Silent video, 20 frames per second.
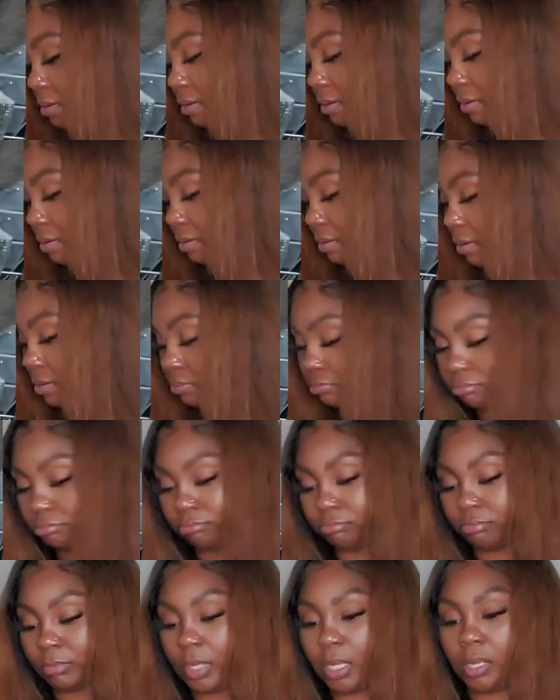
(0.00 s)
Oh,
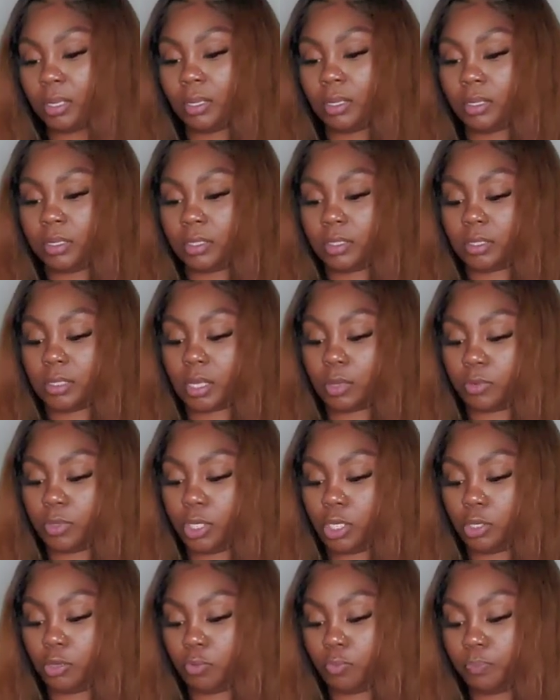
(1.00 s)
so
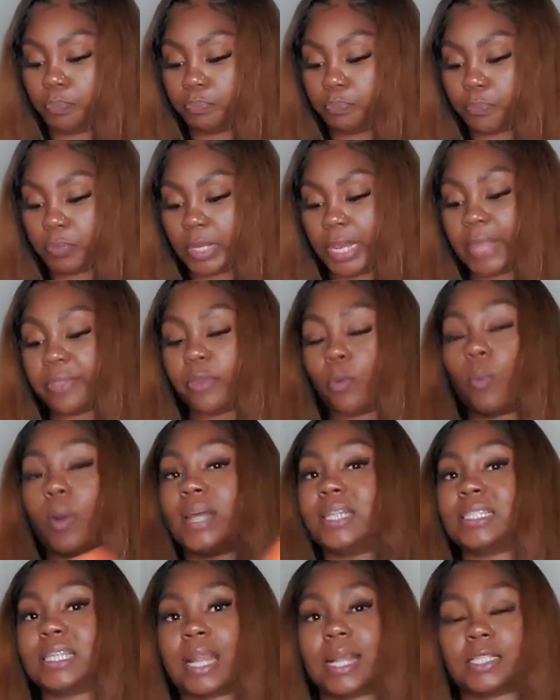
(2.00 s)
cute. And the
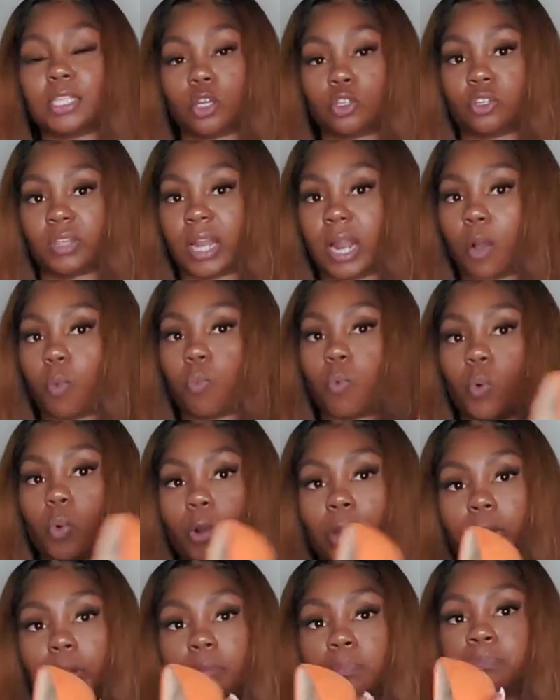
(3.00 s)
ones that I told you that I
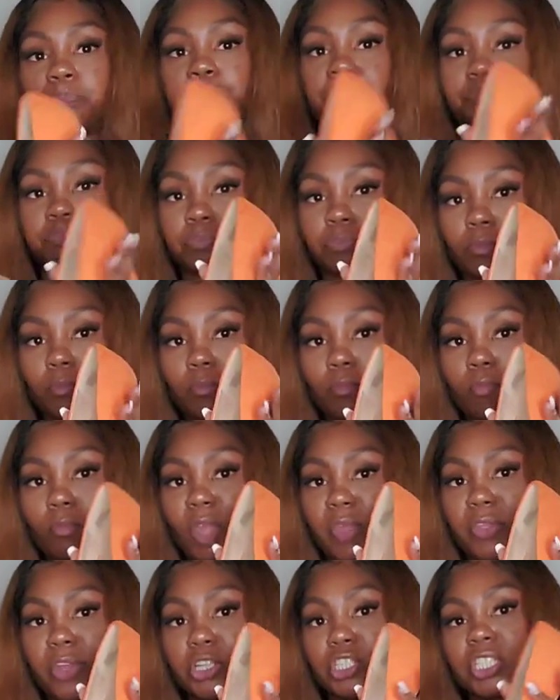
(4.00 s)
wore,
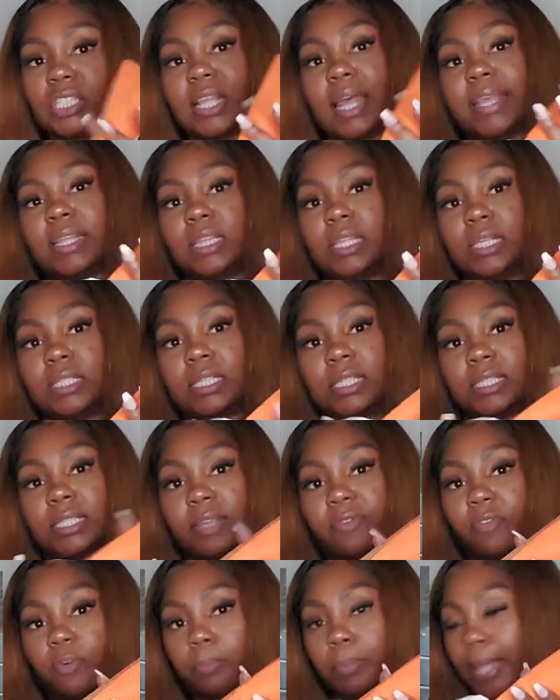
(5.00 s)
they're just like this
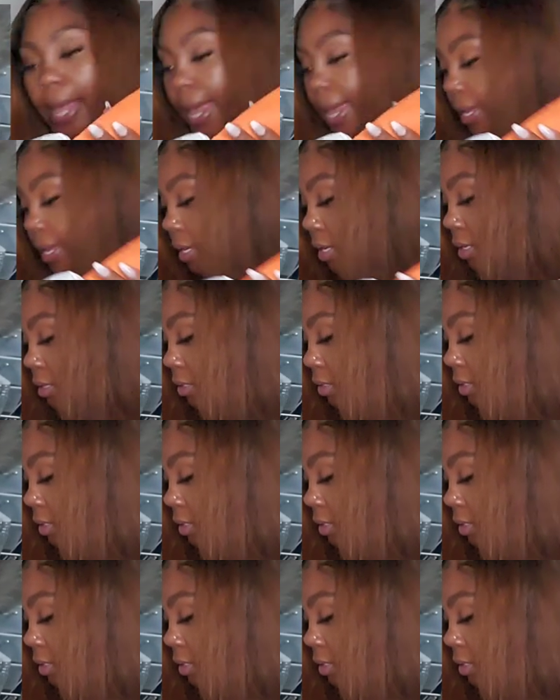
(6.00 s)
except for black.